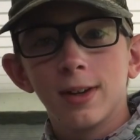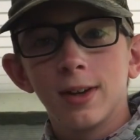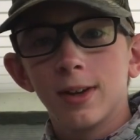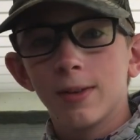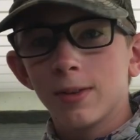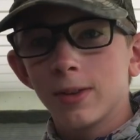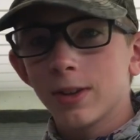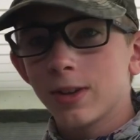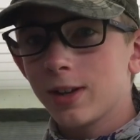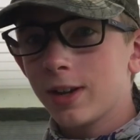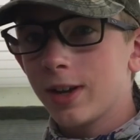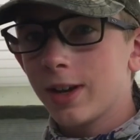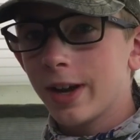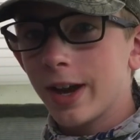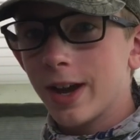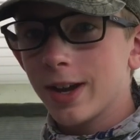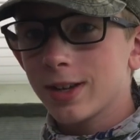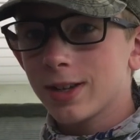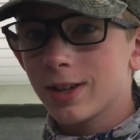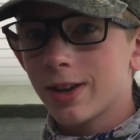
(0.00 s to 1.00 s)
and we'll see you
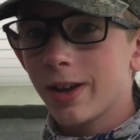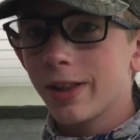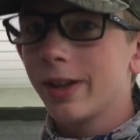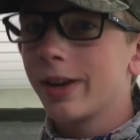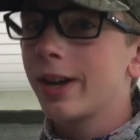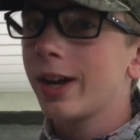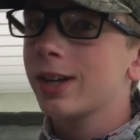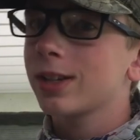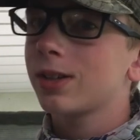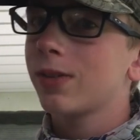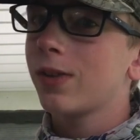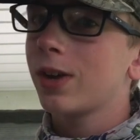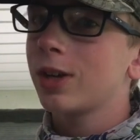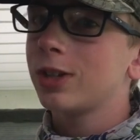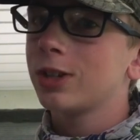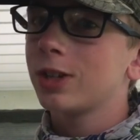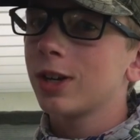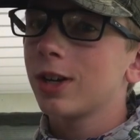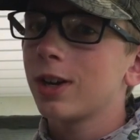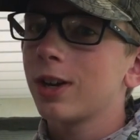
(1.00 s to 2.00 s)
guys on the next
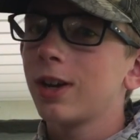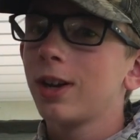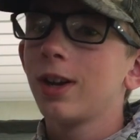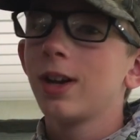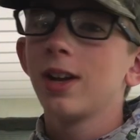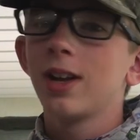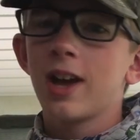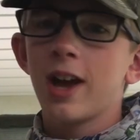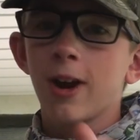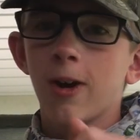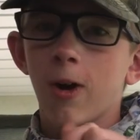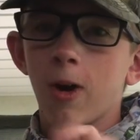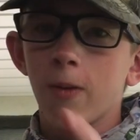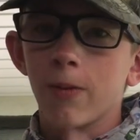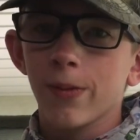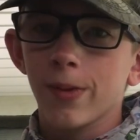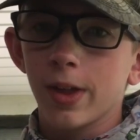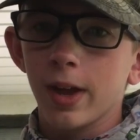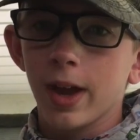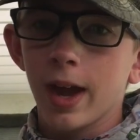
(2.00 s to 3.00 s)
adventure, and
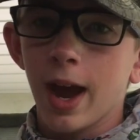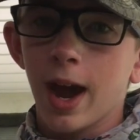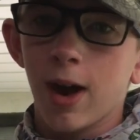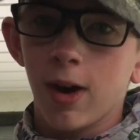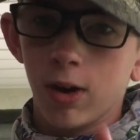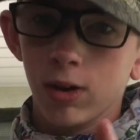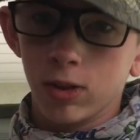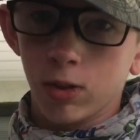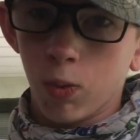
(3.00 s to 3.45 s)
hopefully out on the